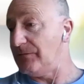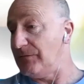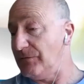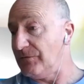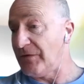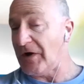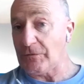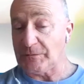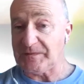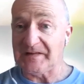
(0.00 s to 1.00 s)

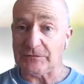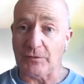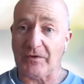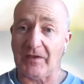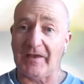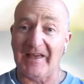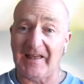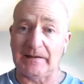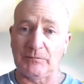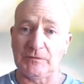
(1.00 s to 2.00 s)
various network
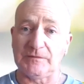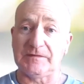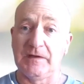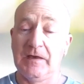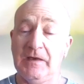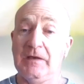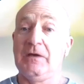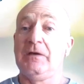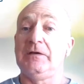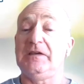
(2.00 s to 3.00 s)
elements
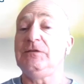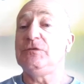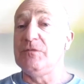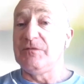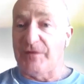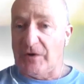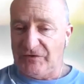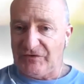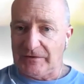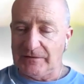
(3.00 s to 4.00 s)
into
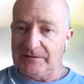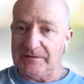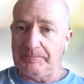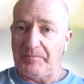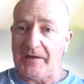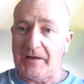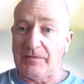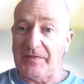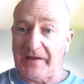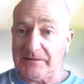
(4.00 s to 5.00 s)
functions, and
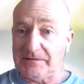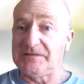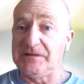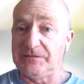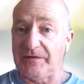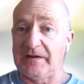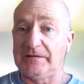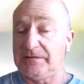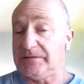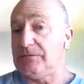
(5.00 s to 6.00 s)
that
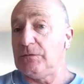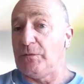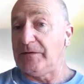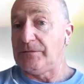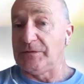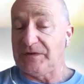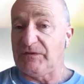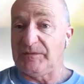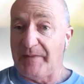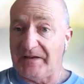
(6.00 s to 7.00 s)
defines what the
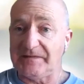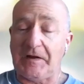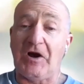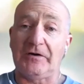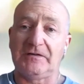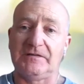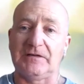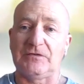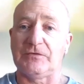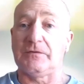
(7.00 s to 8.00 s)
service-based
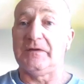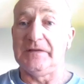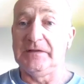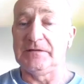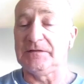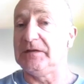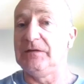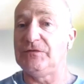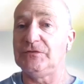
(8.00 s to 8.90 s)
architecture is. If you